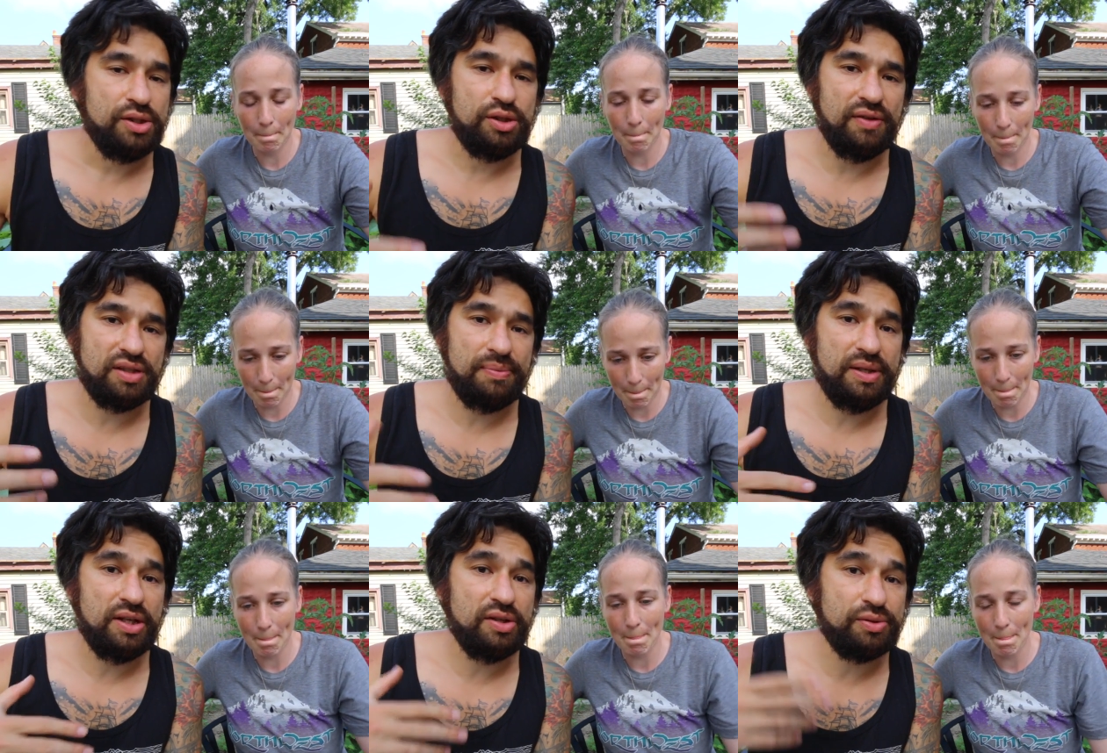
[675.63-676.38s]
Speaker 1: So if
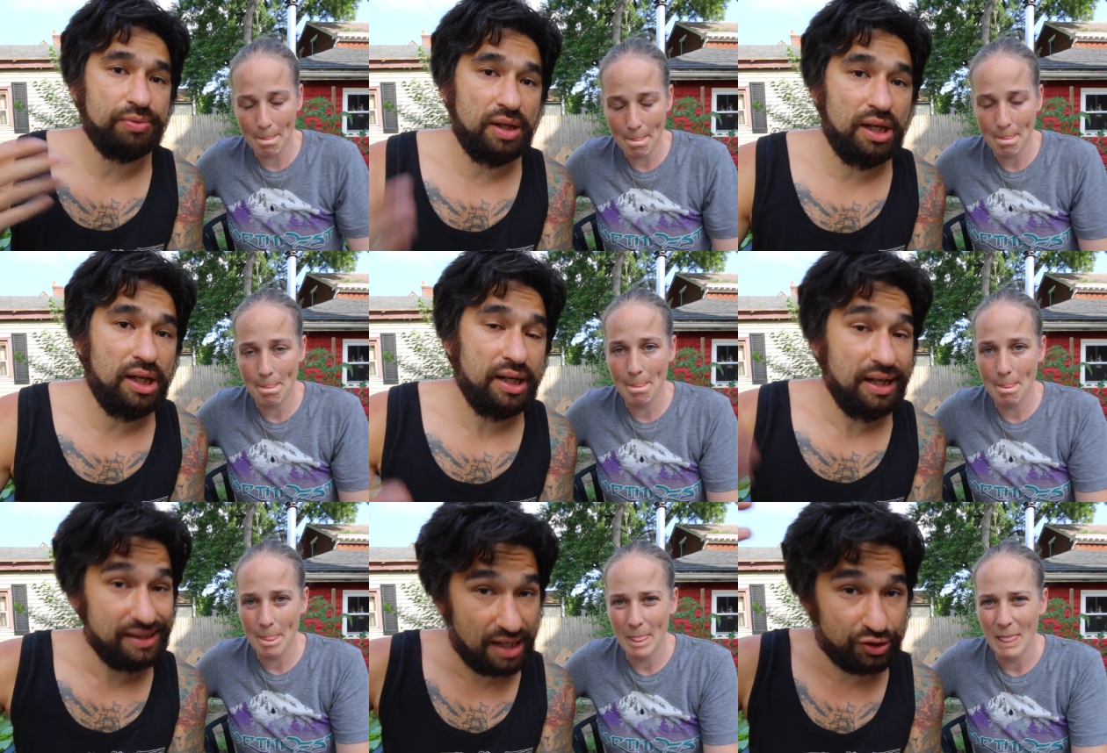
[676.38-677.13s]
something goes wrong,
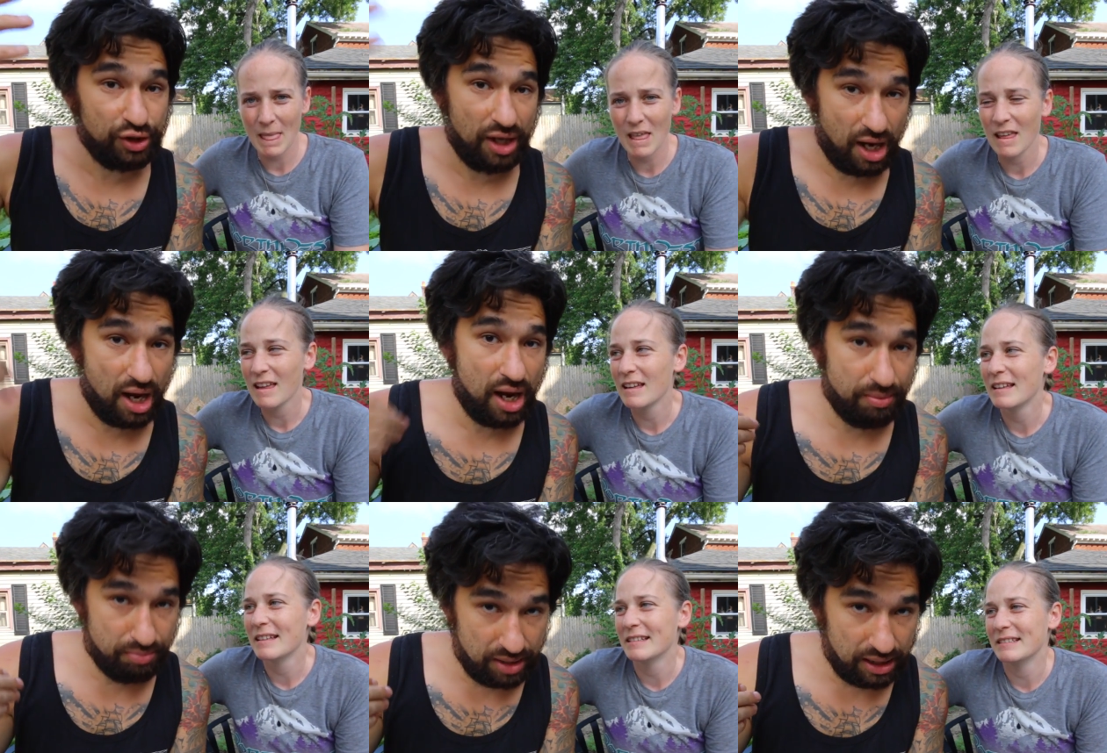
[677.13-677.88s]
it's actually
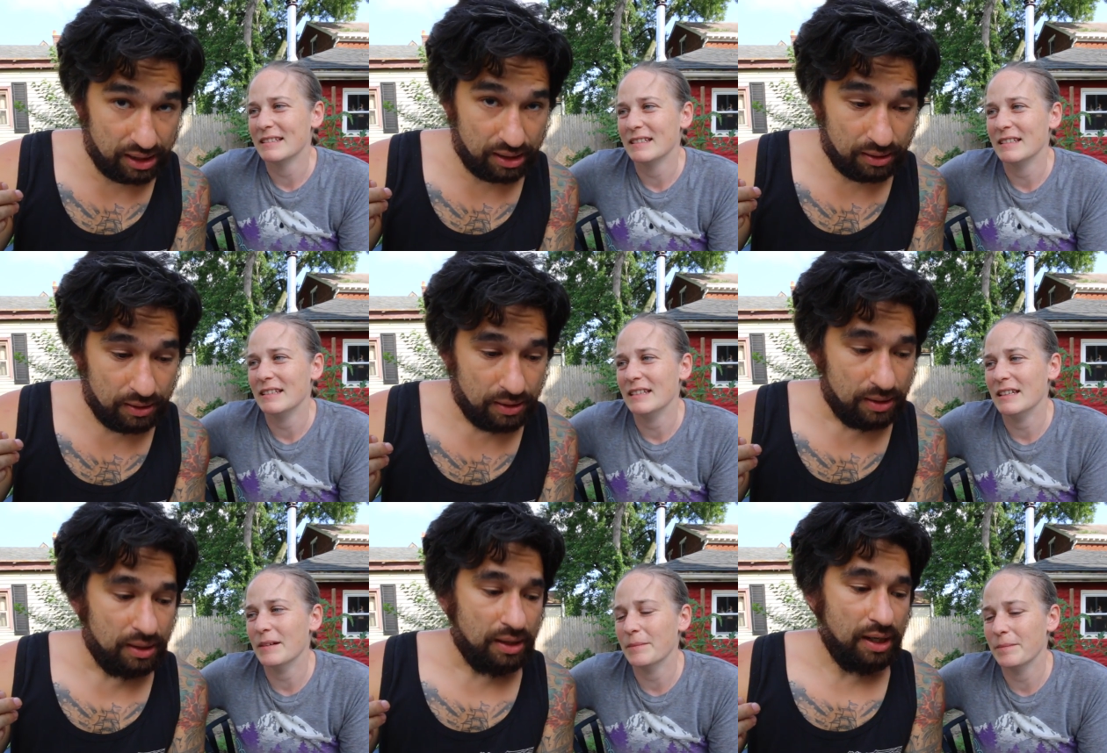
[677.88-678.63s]
on me.
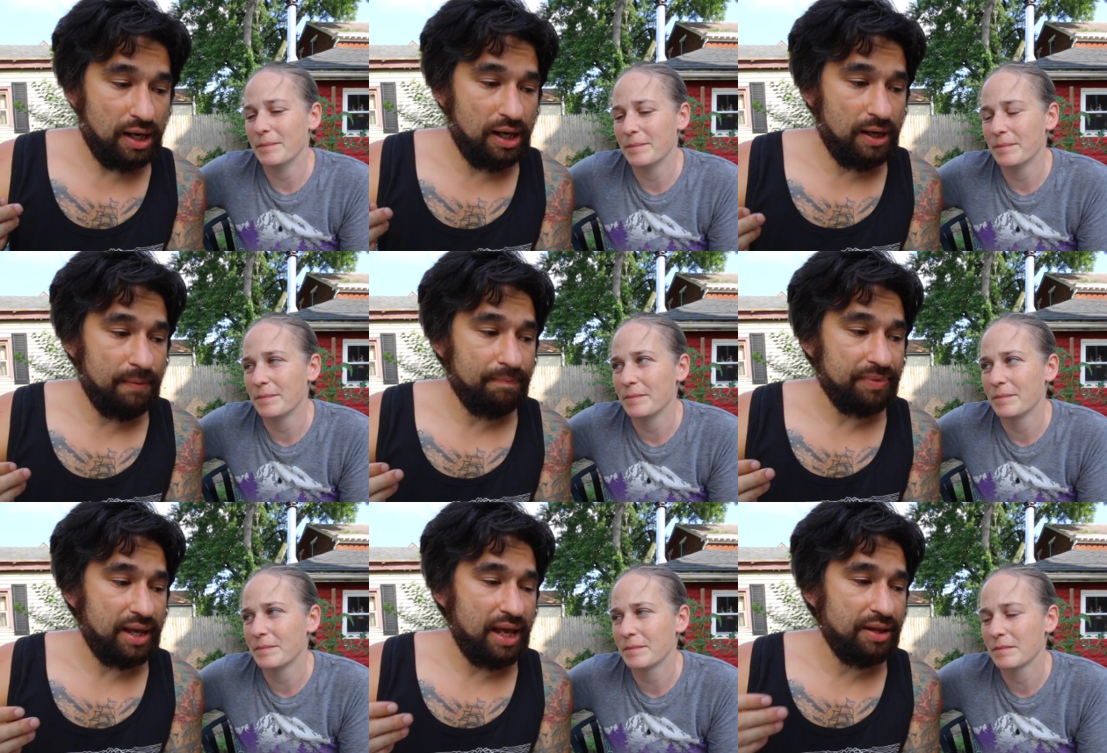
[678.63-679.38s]
Yep. Um,
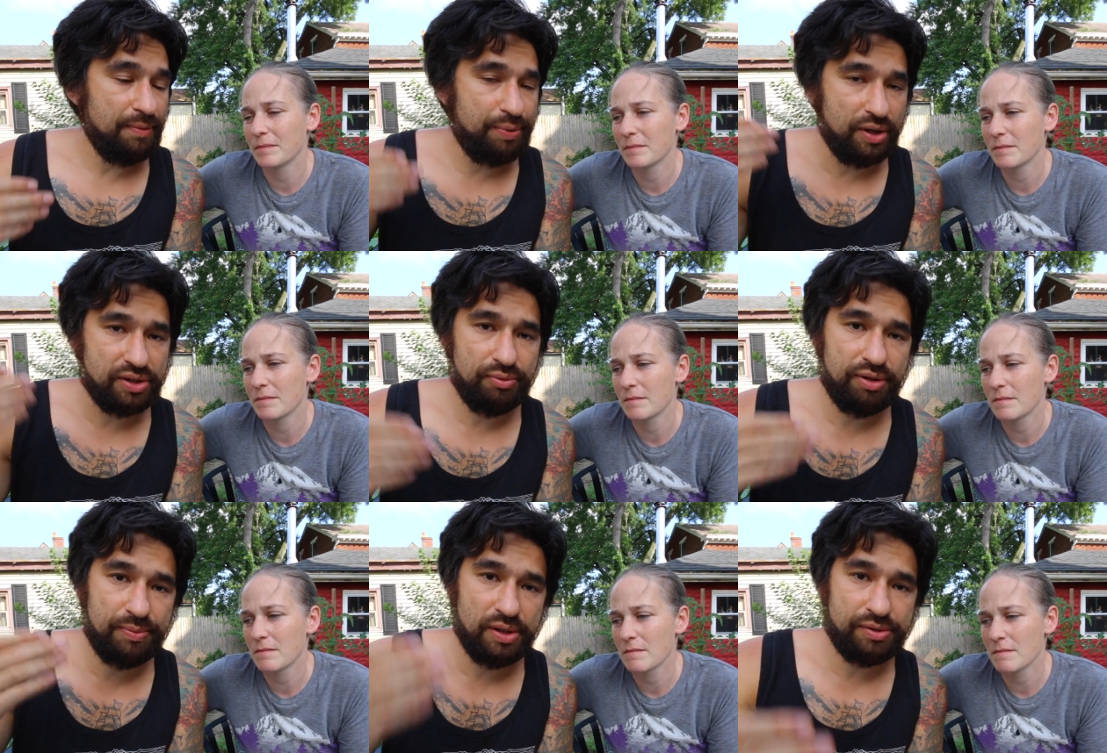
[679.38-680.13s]
and the person with
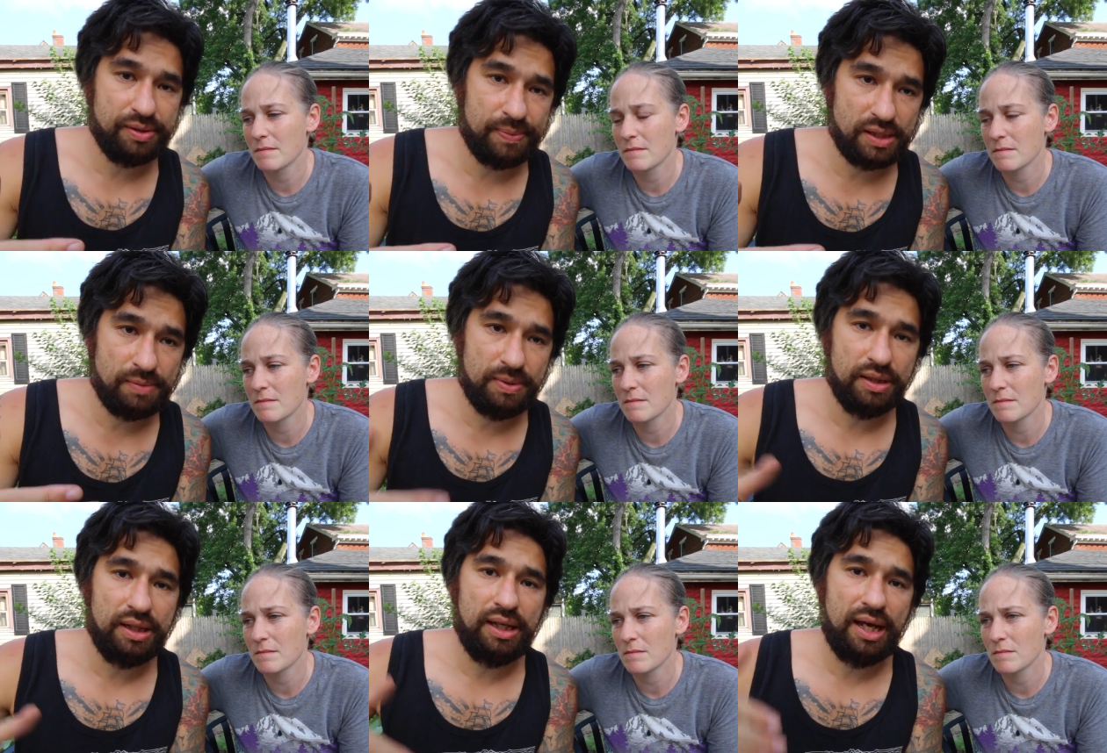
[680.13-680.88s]
the most
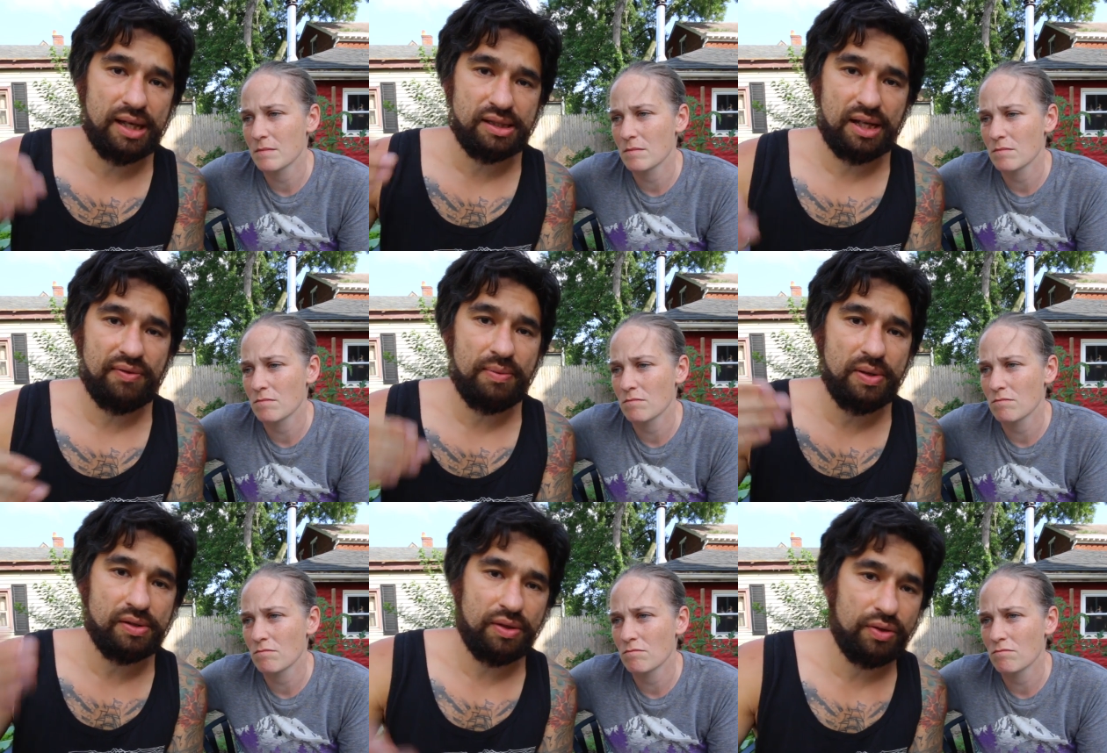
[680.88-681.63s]
responsibility has to have the
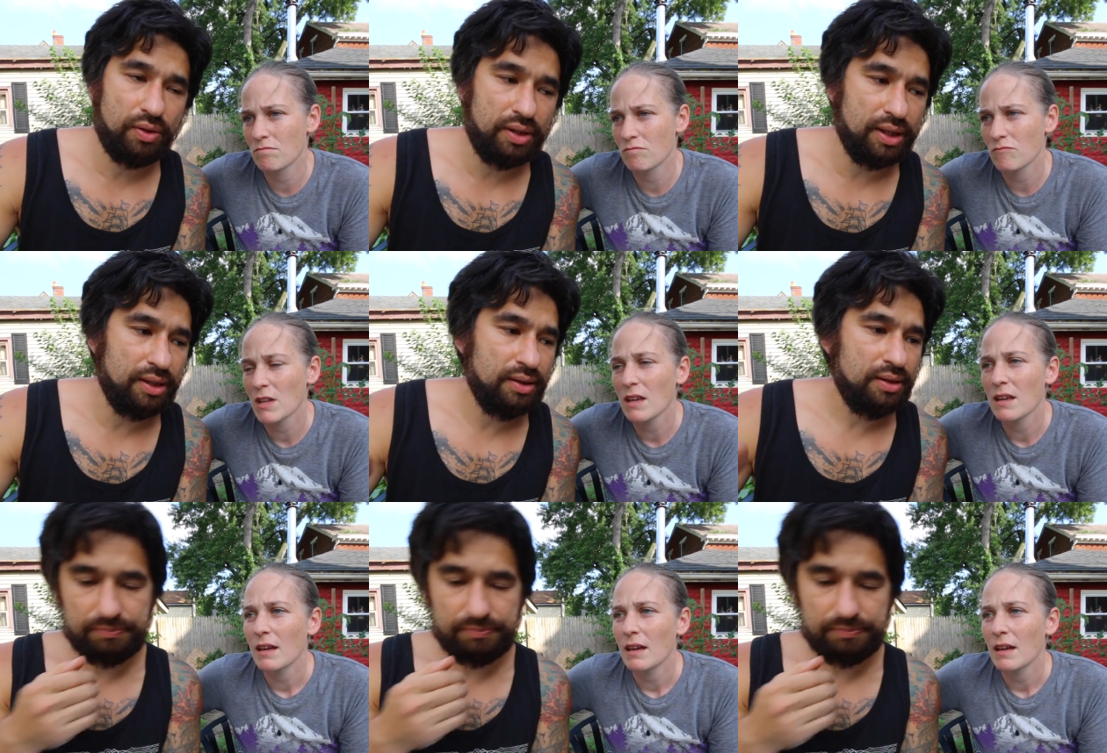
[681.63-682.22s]
most authority.